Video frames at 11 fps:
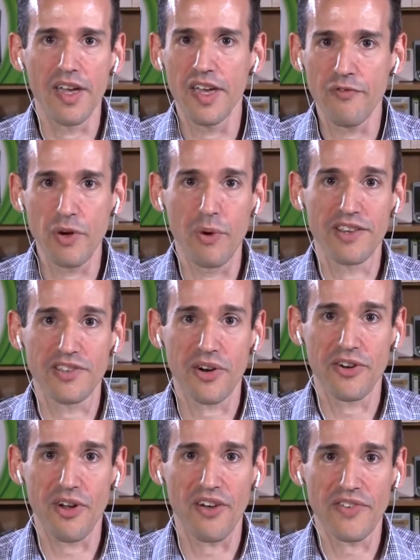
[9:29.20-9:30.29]
If we wanted to
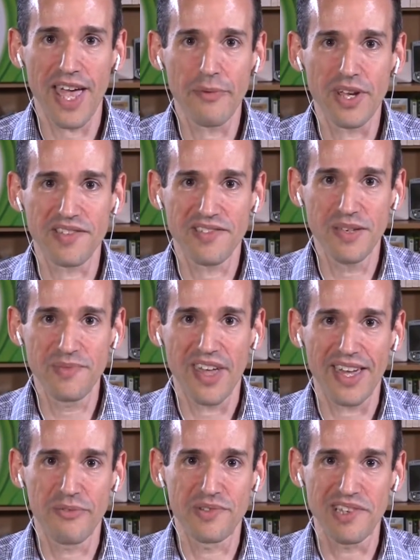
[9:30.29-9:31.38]
turn it off, can we? Because it seems
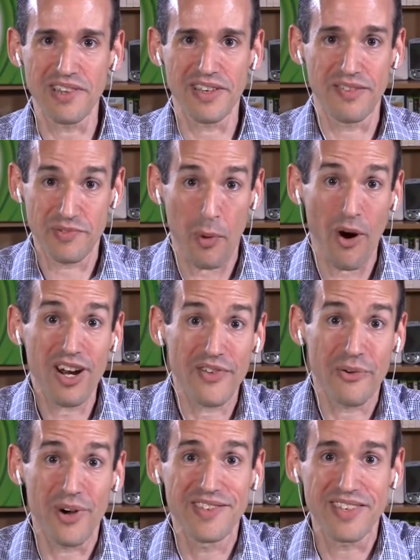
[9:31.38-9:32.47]
like part of
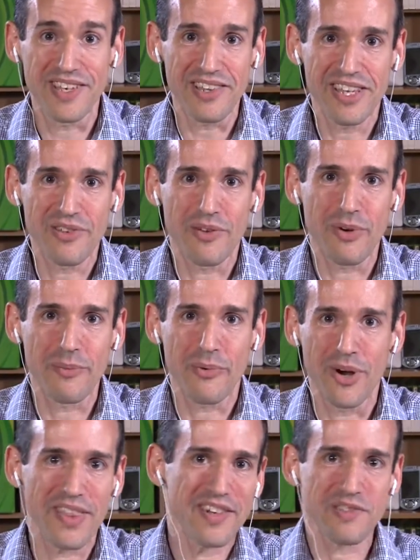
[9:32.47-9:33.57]
it was illegal at one
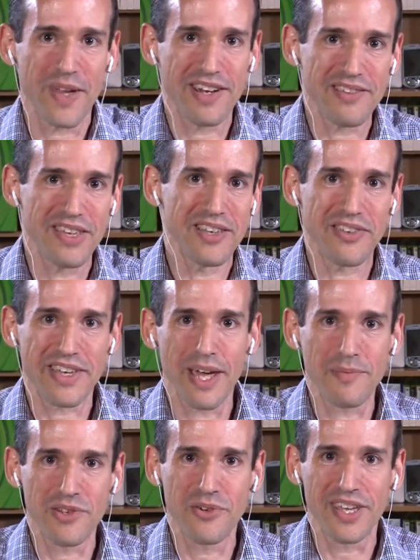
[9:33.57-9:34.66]
point. They just made it legal and
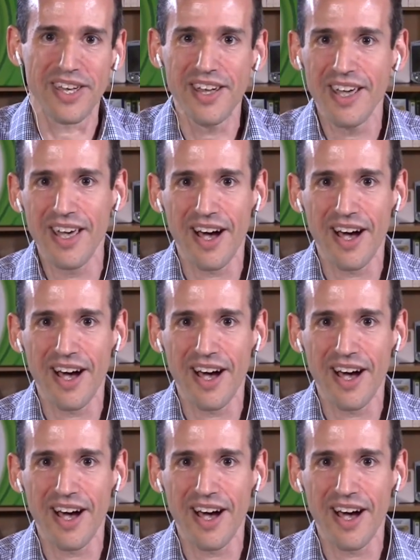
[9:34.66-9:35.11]
kept doing it.